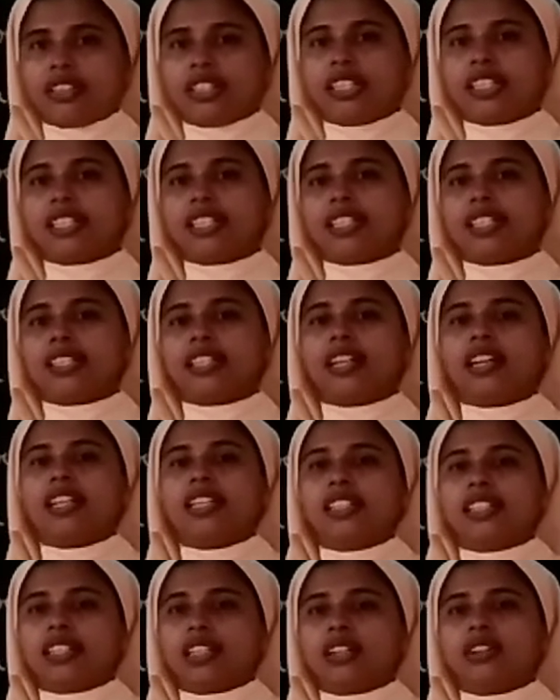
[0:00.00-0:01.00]
This is the
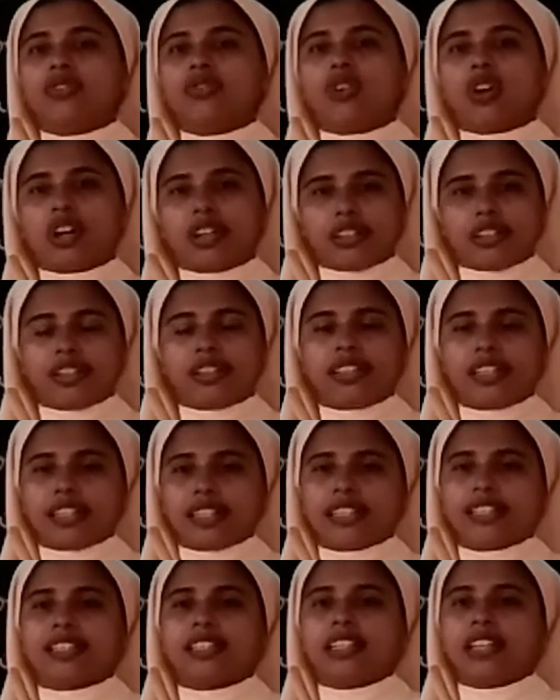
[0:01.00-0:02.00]
little water
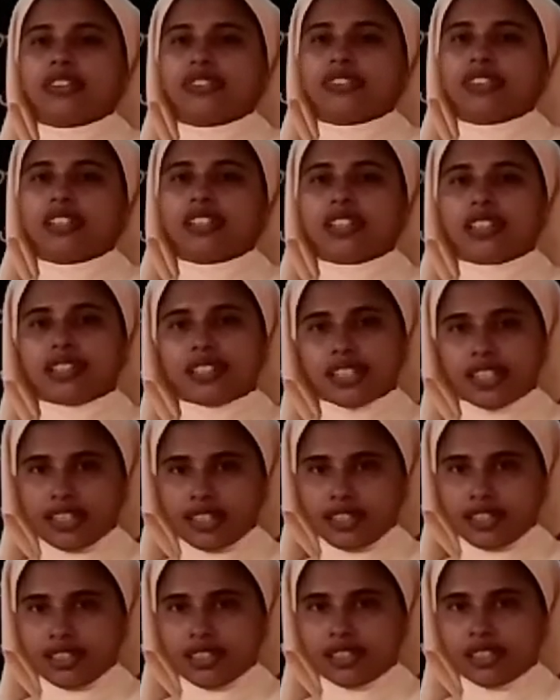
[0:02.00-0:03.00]
that is left in the
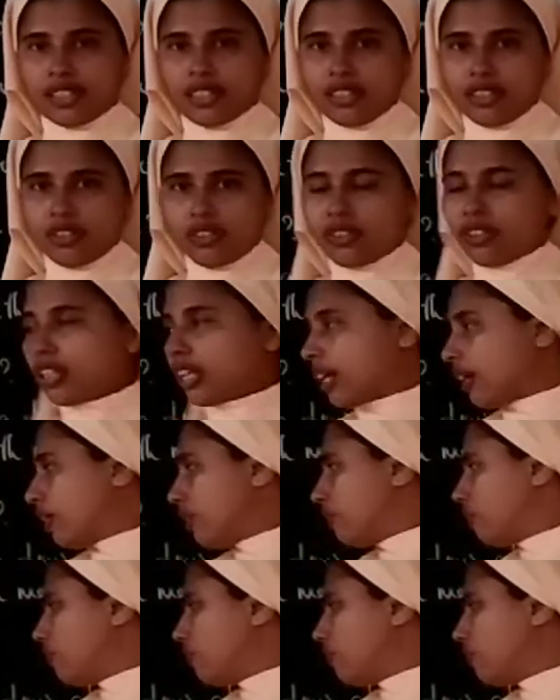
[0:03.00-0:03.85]
jug. Okay.